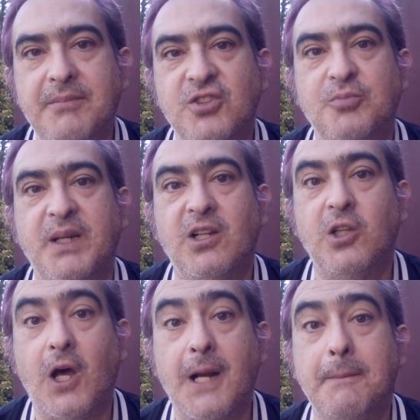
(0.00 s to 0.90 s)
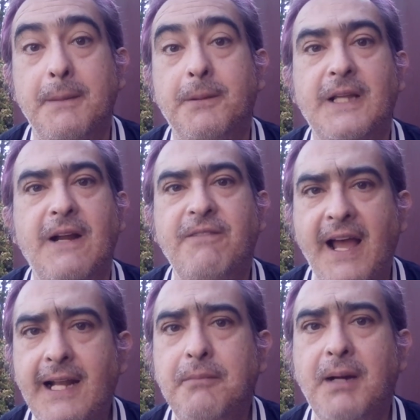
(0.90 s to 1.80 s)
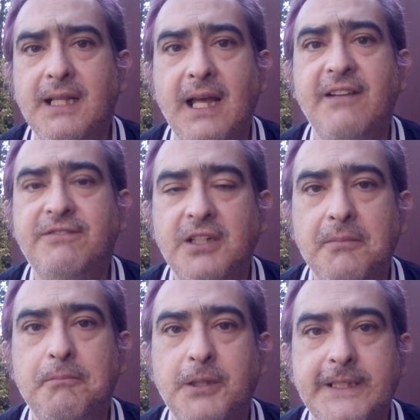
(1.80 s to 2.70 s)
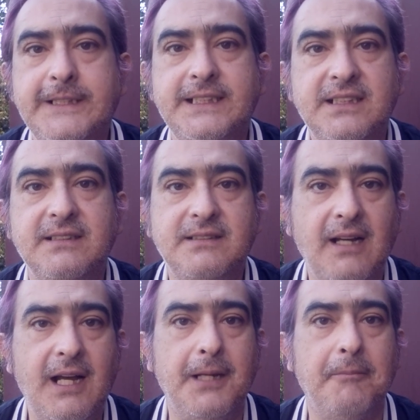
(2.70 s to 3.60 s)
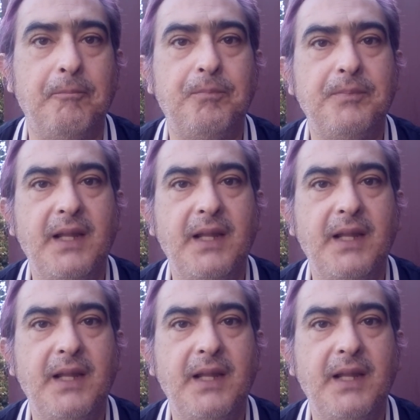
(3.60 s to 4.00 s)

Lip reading: there's been a lot of people that I've had in my life for a pretty decent time,